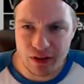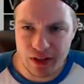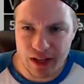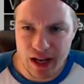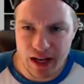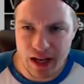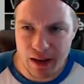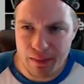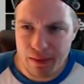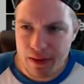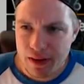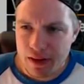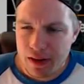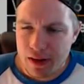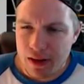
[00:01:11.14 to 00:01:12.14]
to get him,
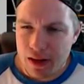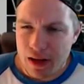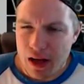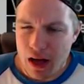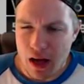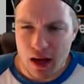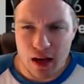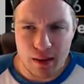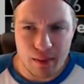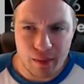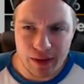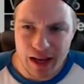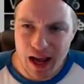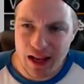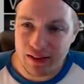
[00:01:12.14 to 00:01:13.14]
uh, but
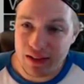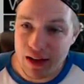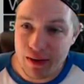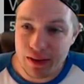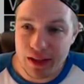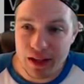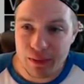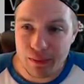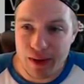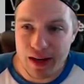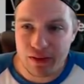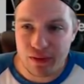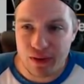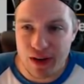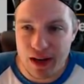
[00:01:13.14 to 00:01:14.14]
we gotta stay within the
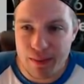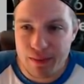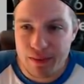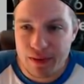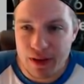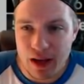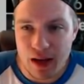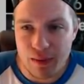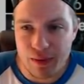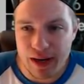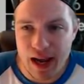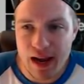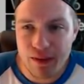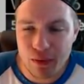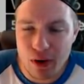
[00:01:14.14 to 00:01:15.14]
race for him. Uh, we
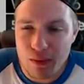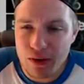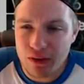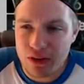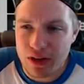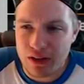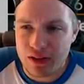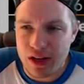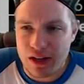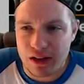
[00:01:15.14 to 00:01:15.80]
got we're almost there to take a